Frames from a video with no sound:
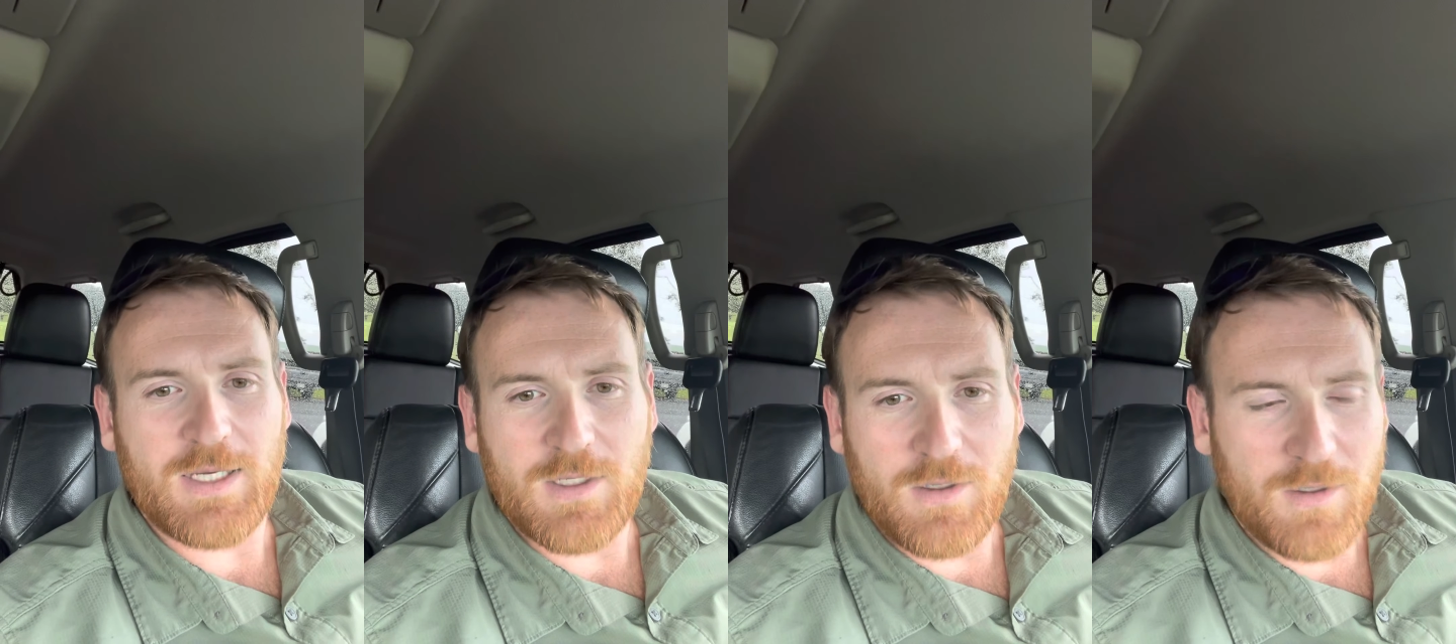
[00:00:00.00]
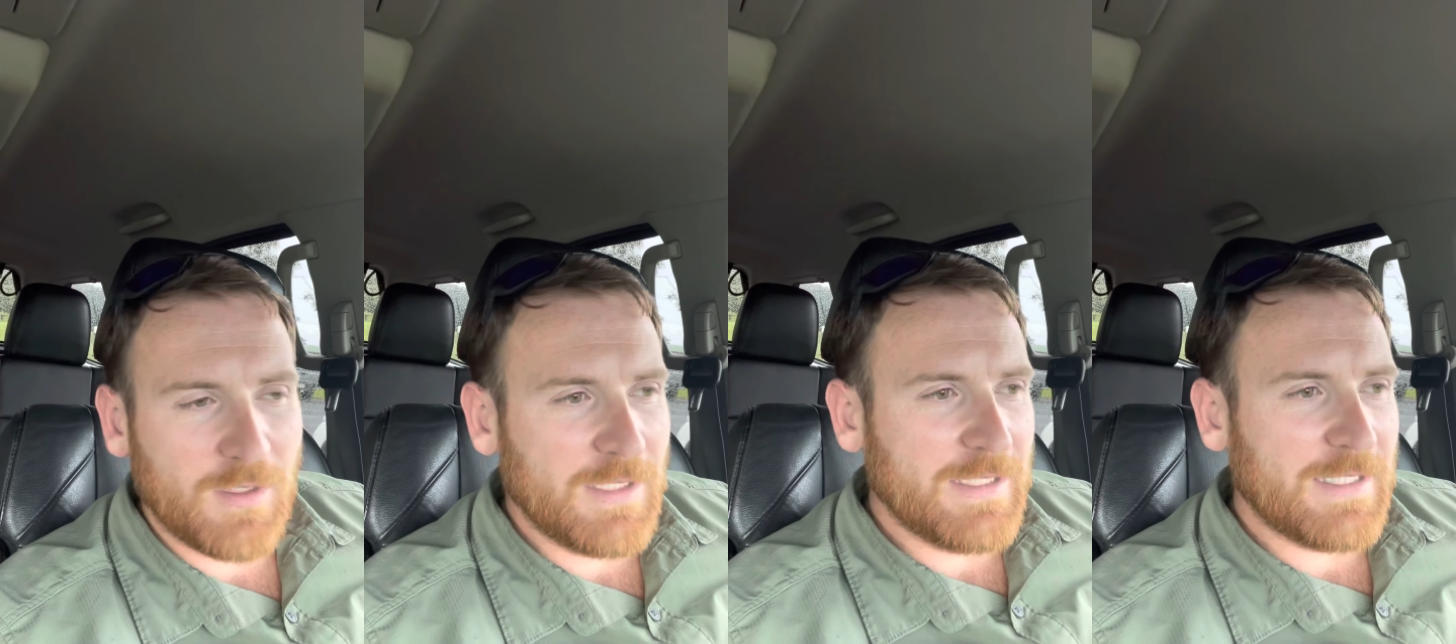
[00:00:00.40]
I
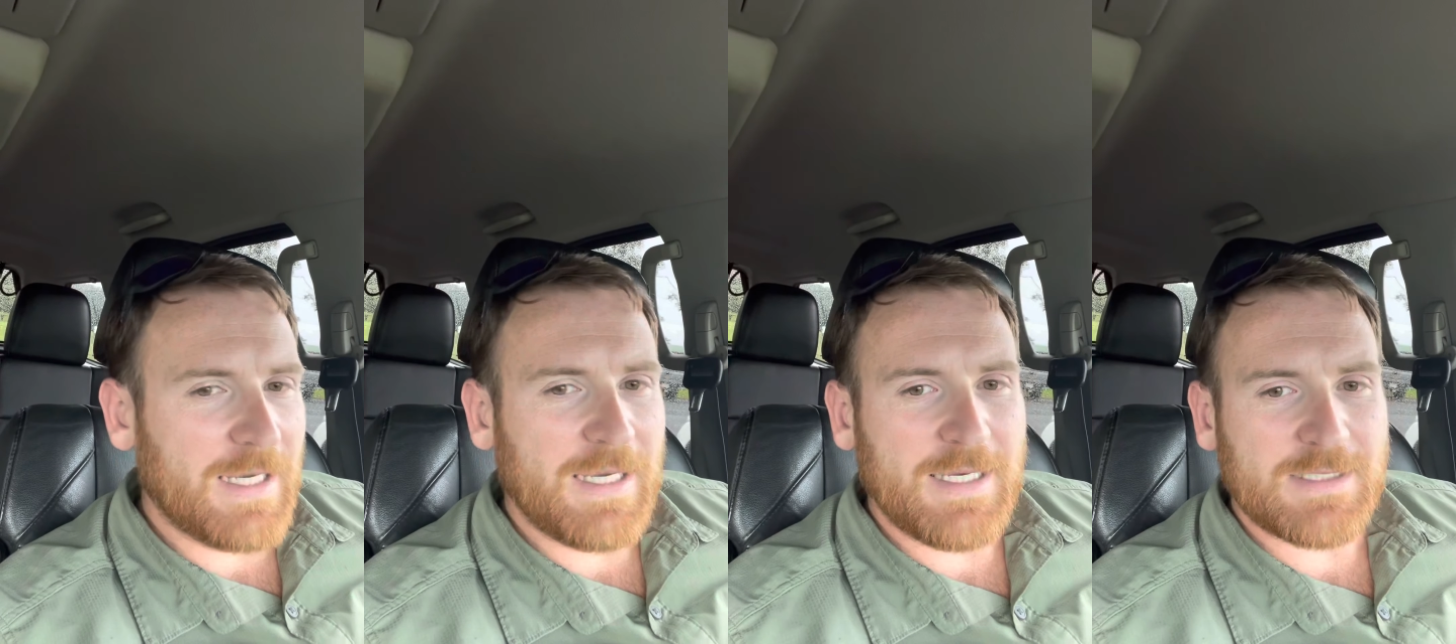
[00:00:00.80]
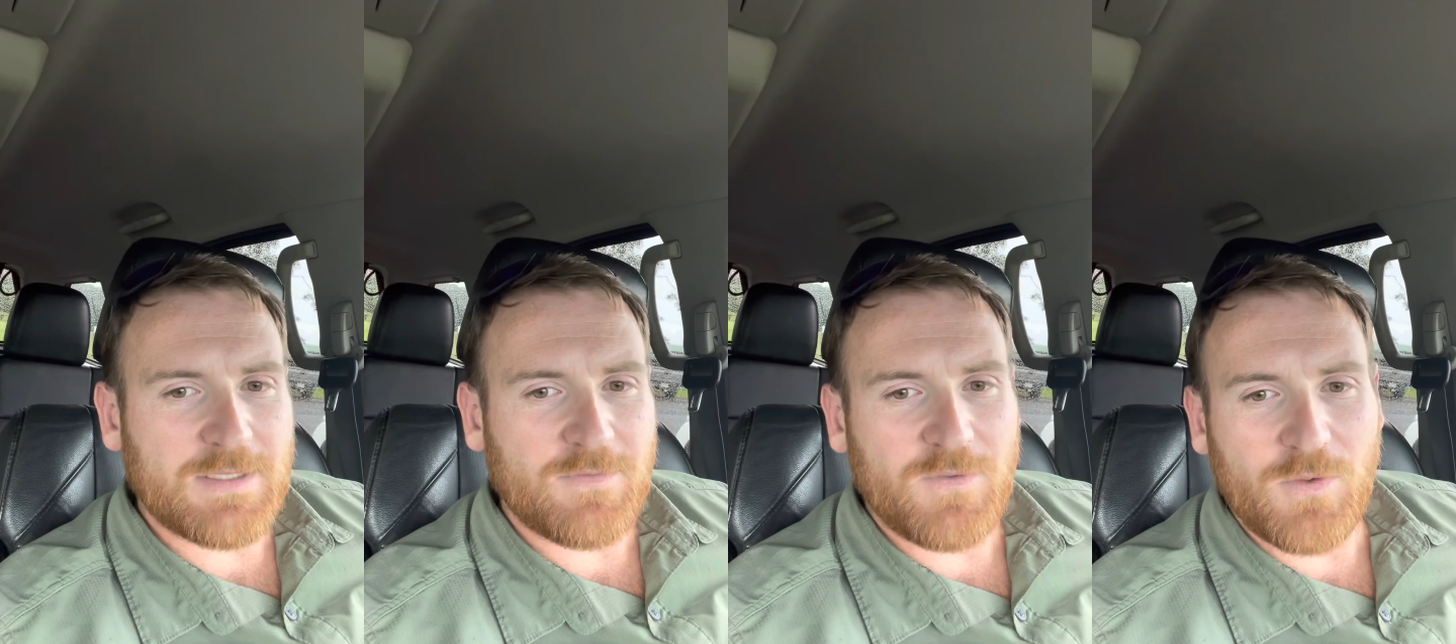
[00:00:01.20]
call, I
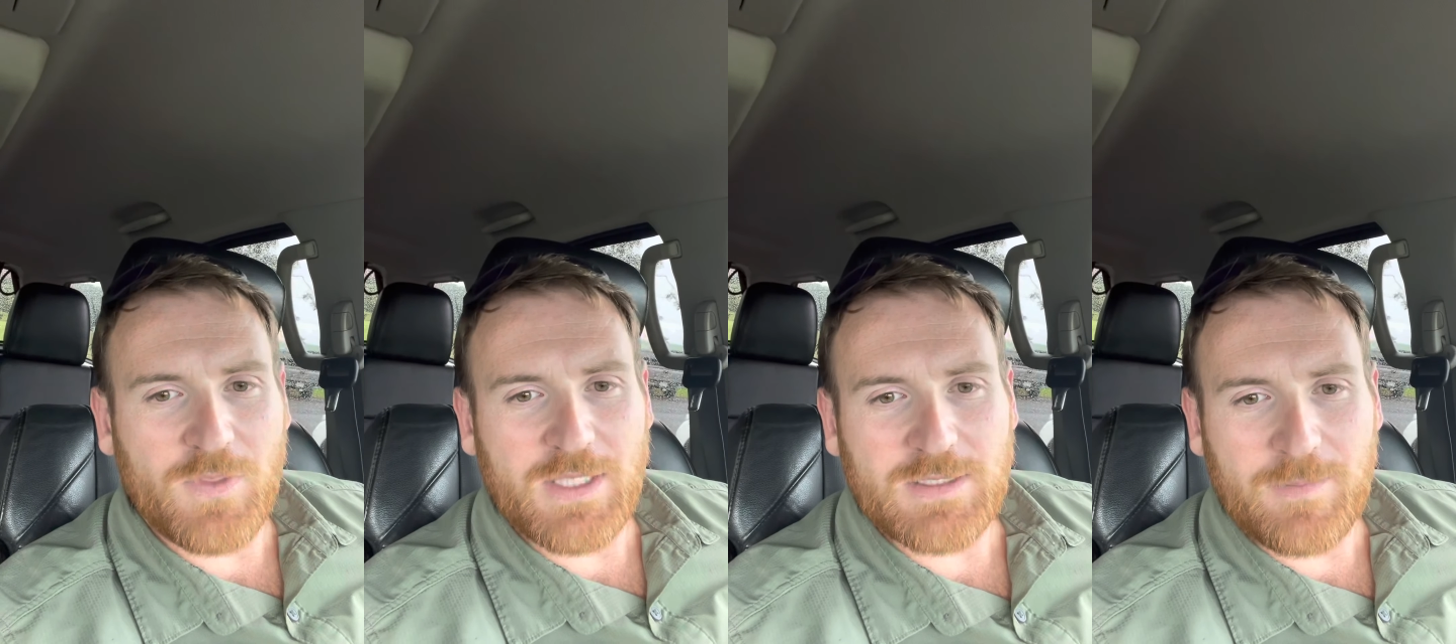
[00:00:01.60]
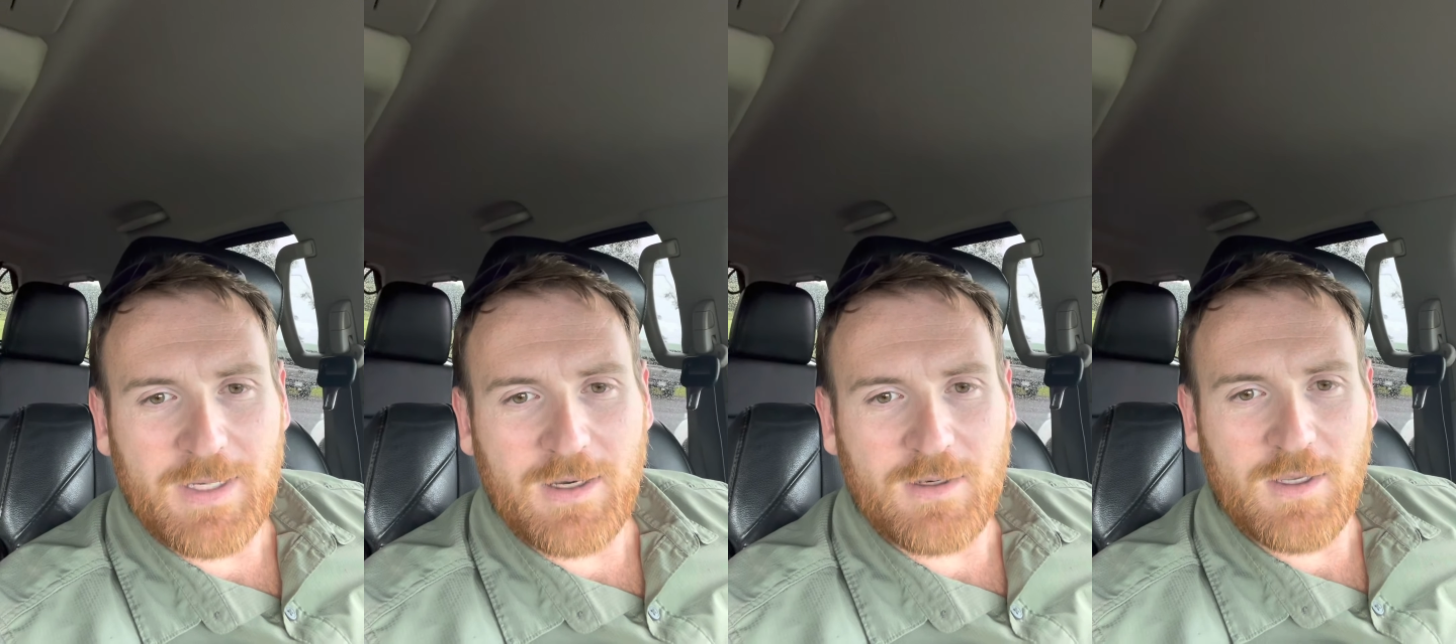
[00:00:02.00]
ask a few things
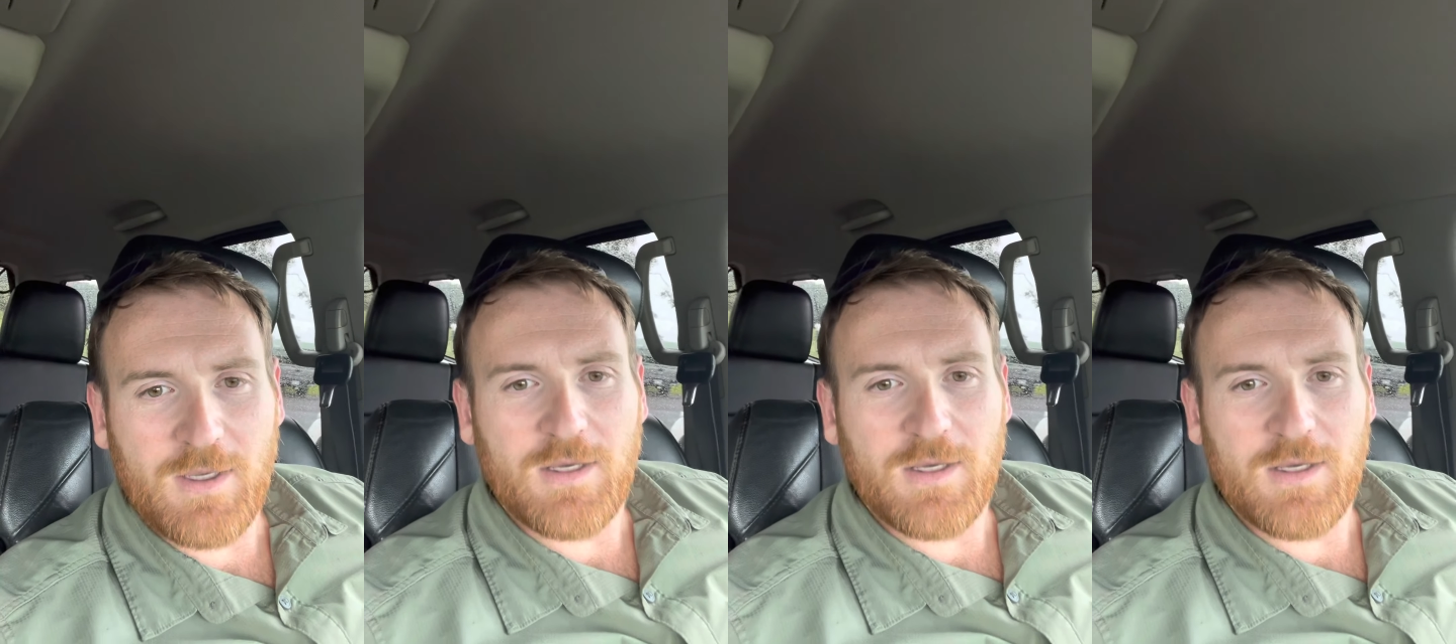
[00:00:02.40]
about